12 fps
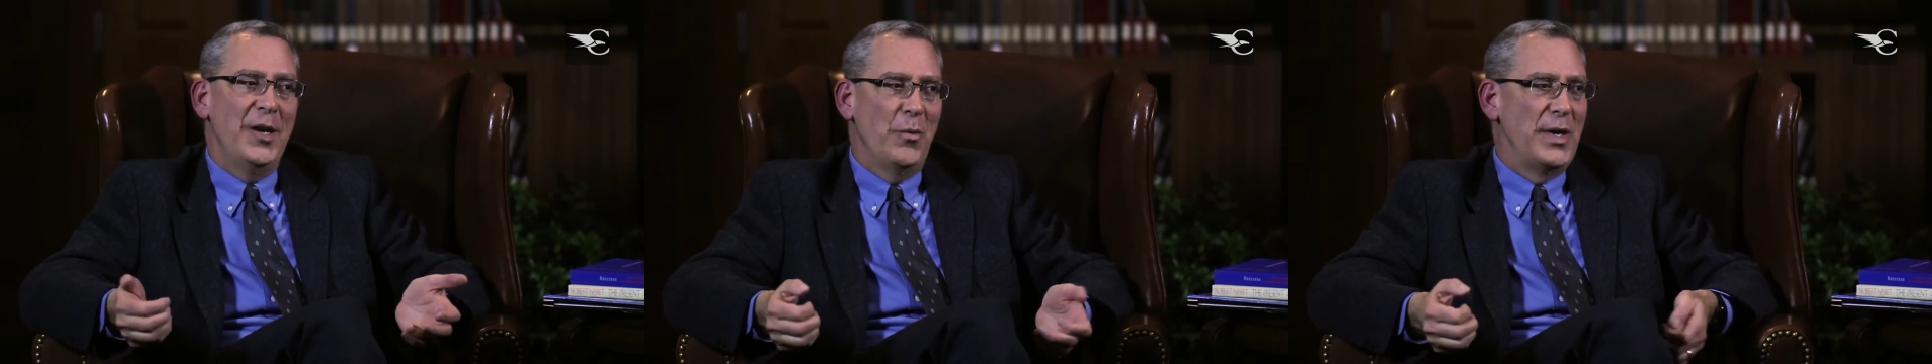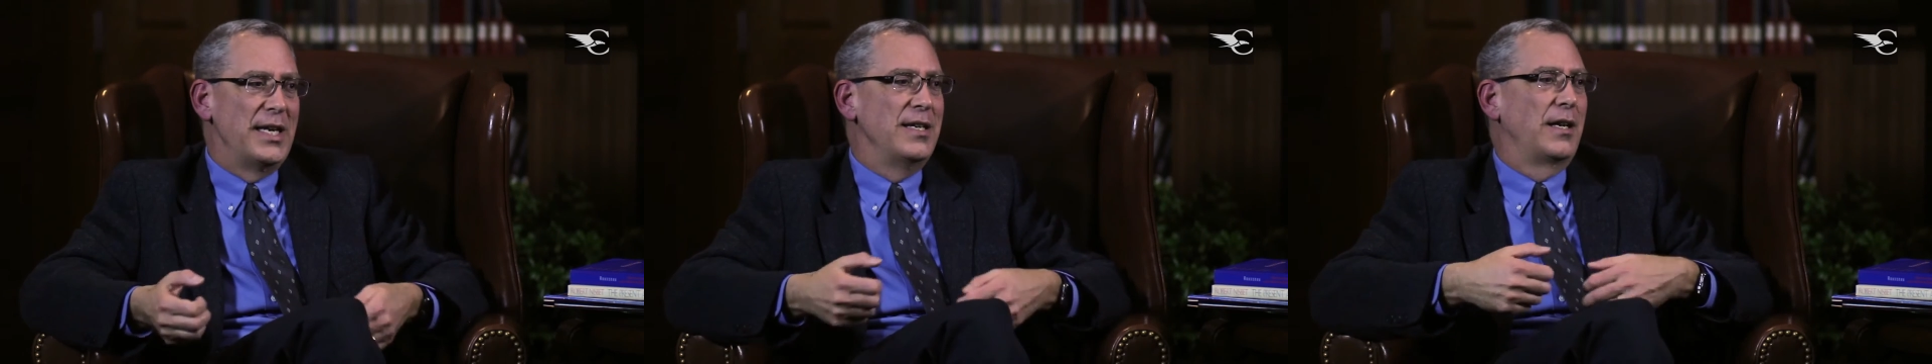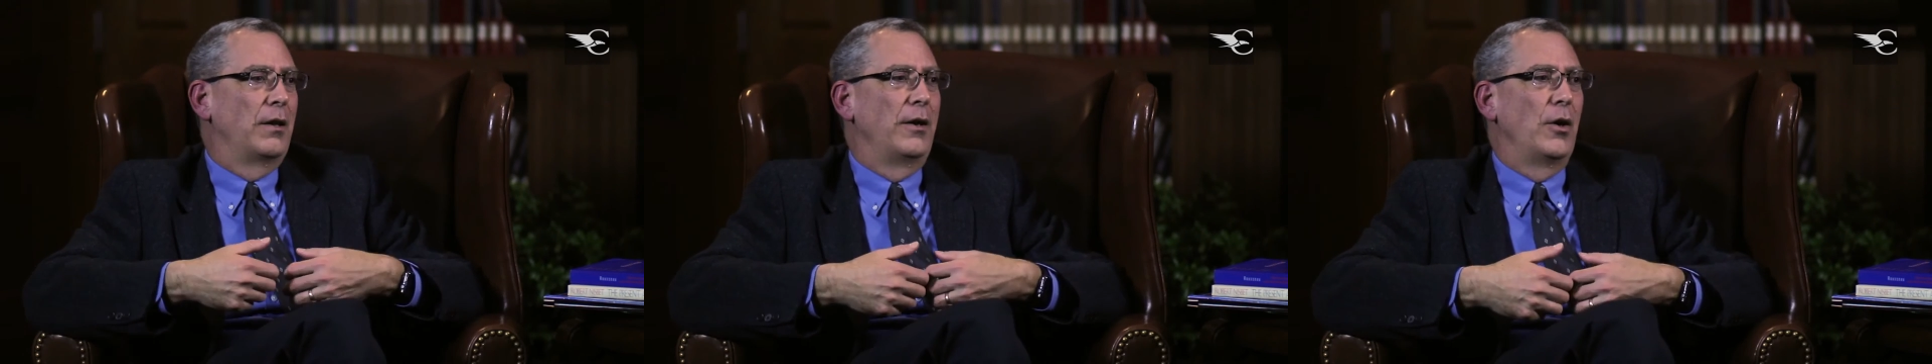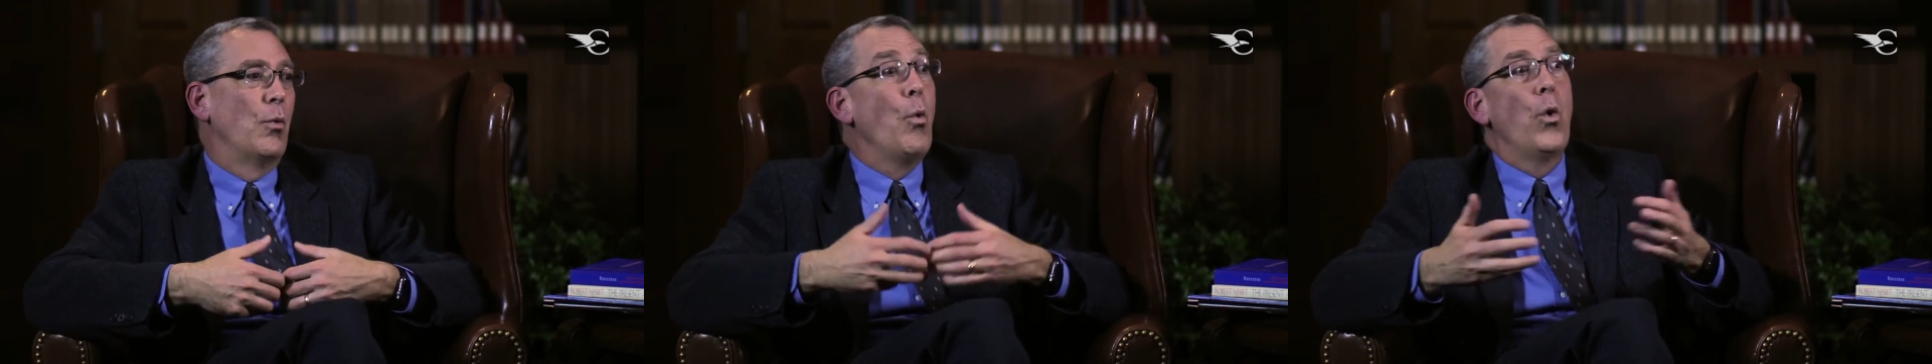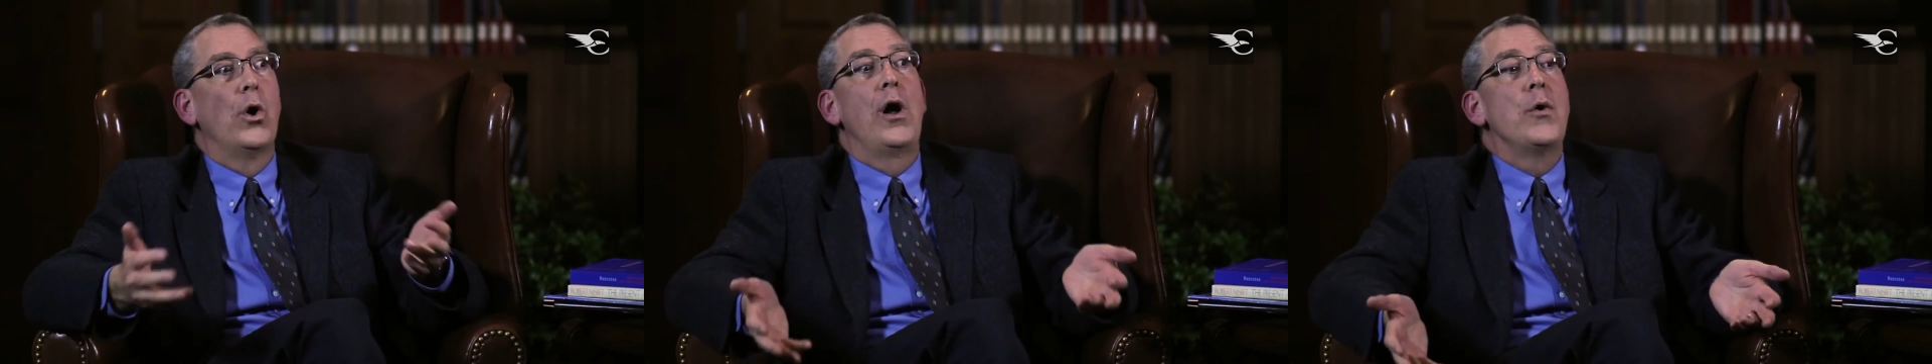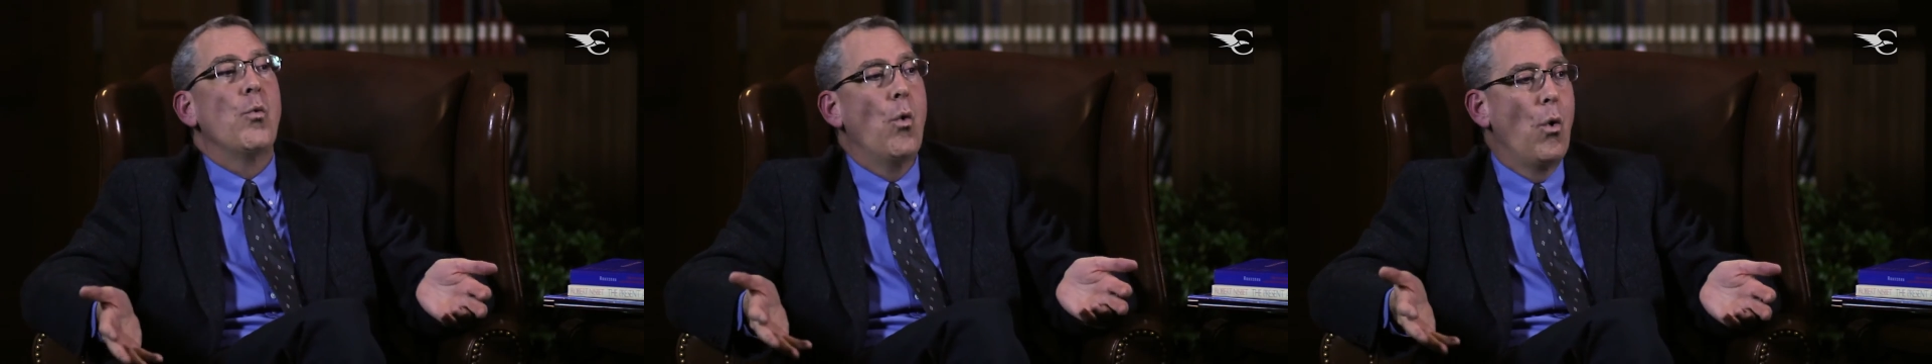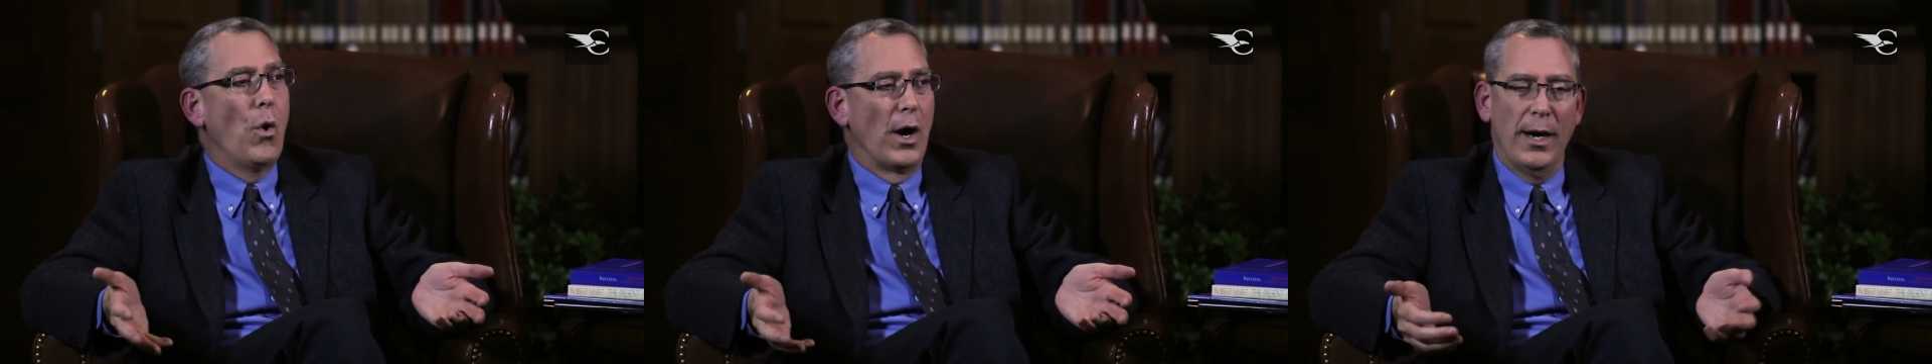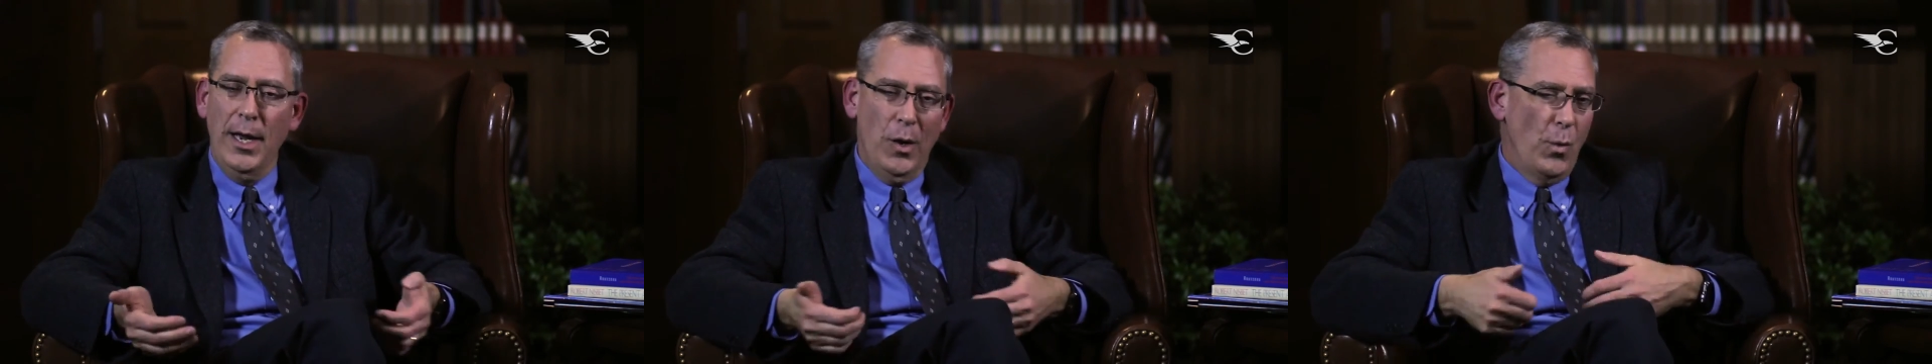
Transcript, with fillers: We can declare a war on war.